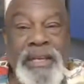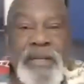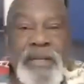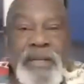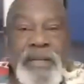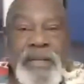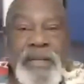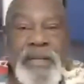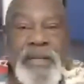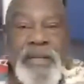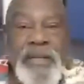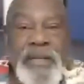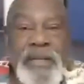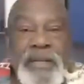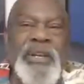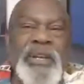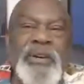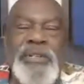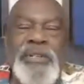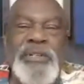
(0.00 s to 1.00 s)
I
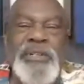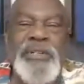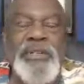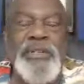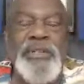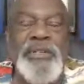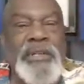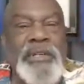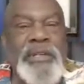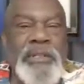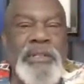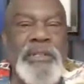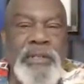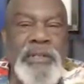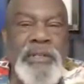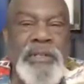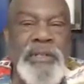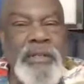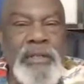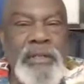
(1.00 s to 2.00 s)
would have said
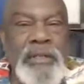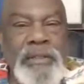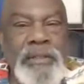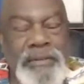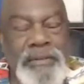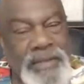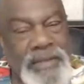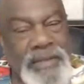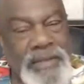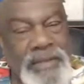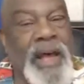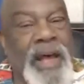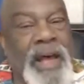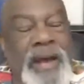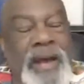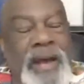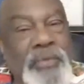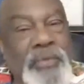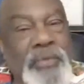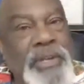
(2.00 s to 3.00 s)
you should have
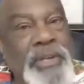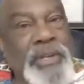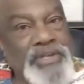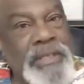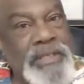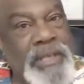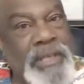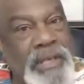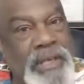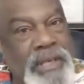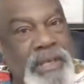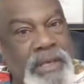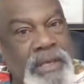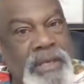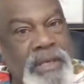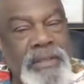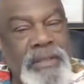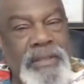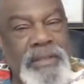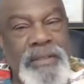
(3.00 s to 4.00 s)
smoked it with her, but you
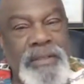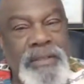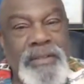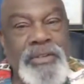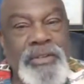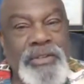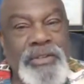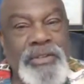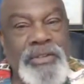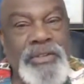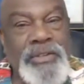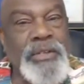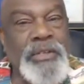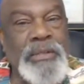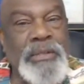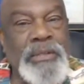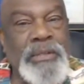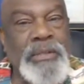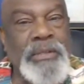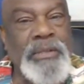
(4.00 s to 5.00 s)
said you did. That was
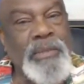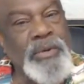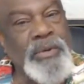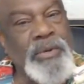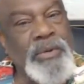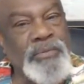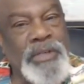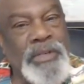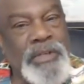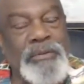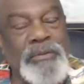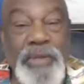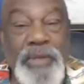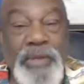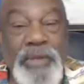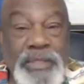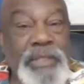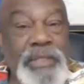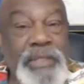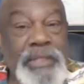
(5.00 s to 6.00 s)
cool. But
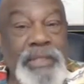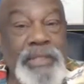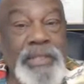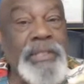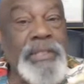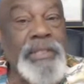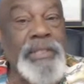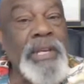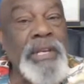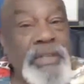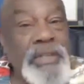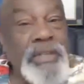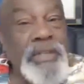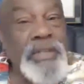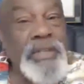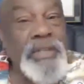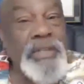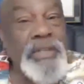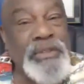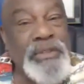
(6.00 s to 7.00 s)
listen
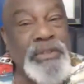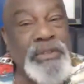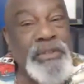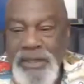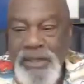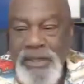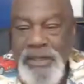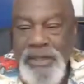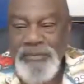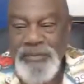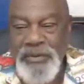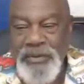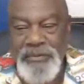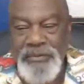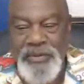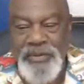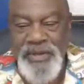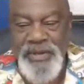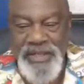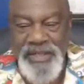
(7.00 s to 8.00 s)
to
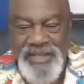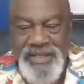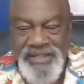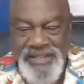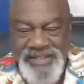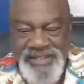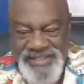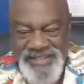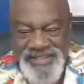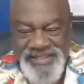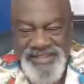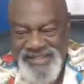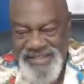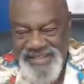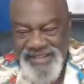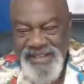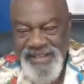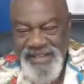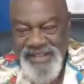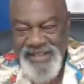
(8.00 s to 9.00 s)
this. Listen to
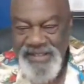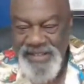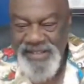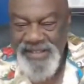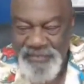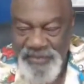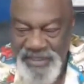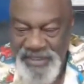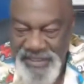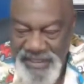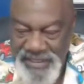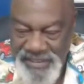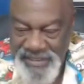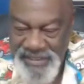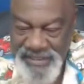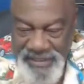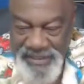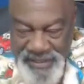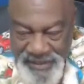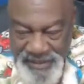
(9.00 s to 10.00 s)
this, man. Don't start.
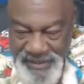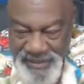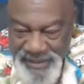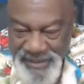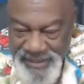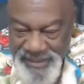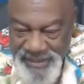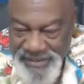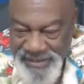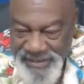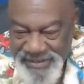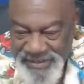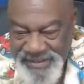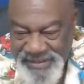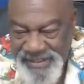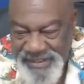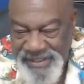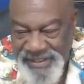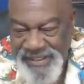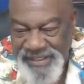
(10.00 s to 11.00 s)
You said some
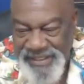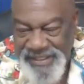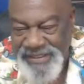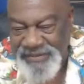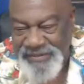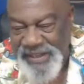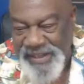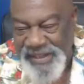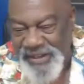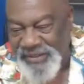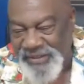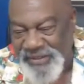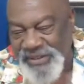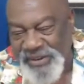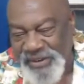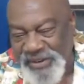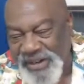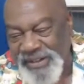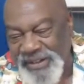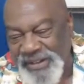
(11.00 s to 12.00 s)
sharp shit. Now, don't
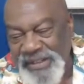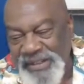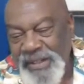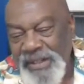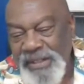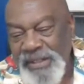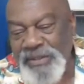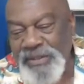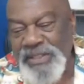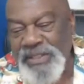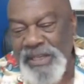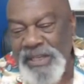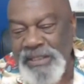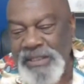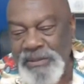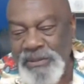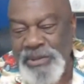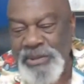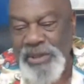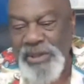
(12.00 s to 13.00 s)
come following up with
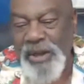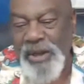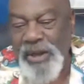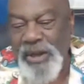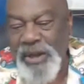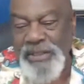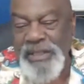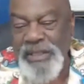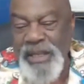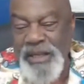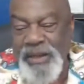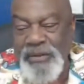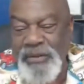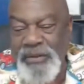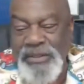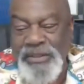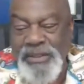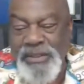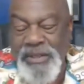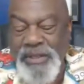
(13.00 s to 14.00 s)
that weak bullshit
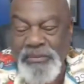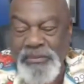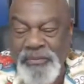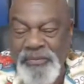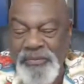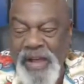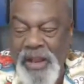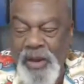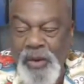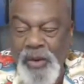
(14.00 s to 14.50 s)
there. But